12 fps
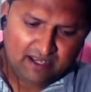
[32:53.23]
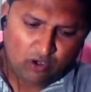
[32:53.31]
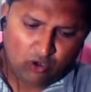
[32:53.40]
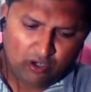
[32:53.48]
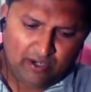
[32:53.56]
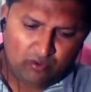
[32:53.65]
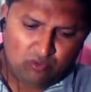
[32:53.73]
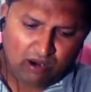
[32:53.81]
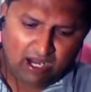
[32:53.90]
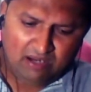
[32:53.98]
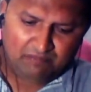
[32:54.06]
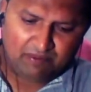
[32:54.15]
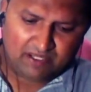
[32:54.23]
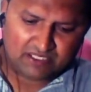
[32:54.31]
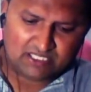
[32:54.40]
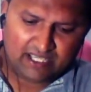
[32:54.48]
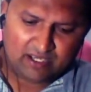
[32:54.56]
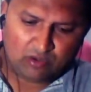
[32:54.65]
only one
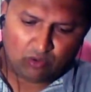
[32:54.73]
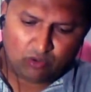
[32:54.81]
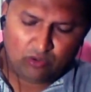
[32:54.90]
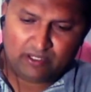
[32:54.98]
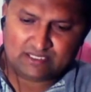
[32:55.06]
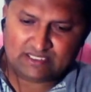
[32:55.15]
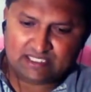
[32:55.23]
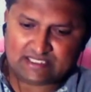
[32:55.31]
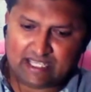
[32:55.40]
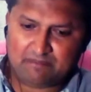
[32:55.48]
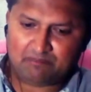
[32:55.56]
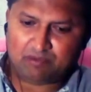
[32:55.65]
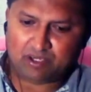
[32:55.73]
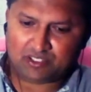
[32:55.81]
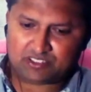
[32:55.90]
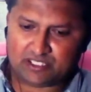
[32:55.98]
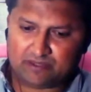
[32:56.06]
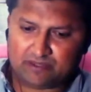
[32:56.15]
function, and always the same function,